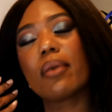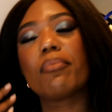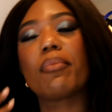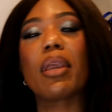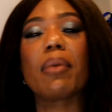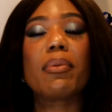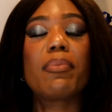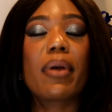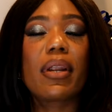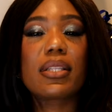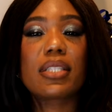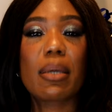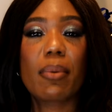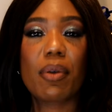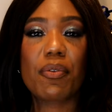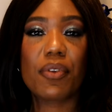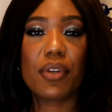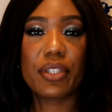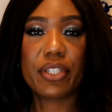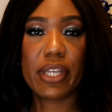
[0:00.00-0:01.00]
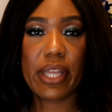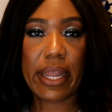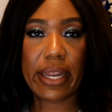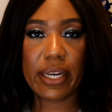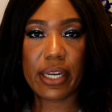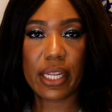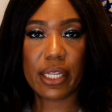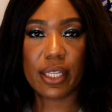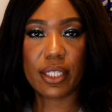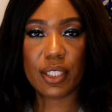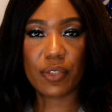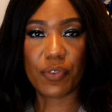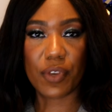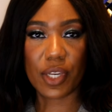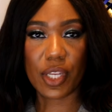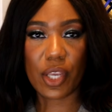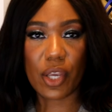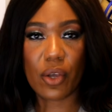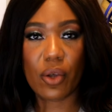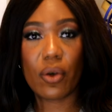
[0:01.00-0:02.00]
Maybe by the time I finish editing this
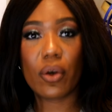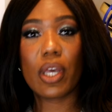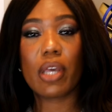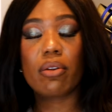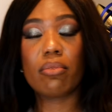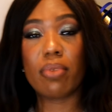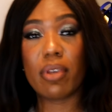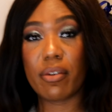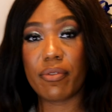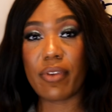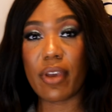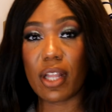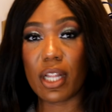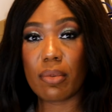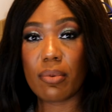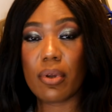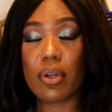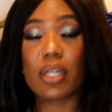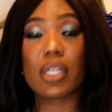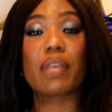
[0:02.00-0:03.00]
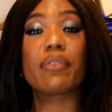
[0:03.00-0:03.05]
video, it'll be available.